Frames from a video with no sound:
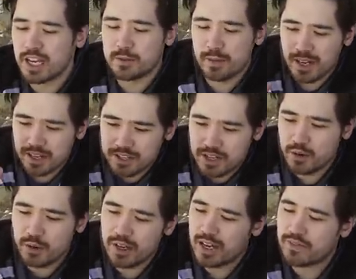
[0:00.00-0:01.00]
It's been
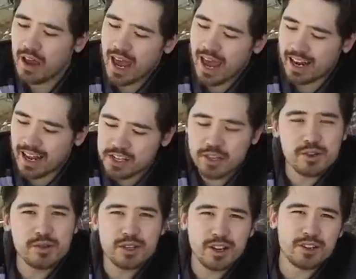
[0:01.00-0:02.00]
intuitive, and as you
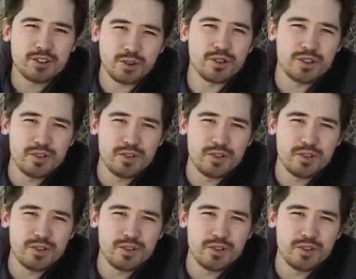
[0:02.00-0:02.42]
use the controls,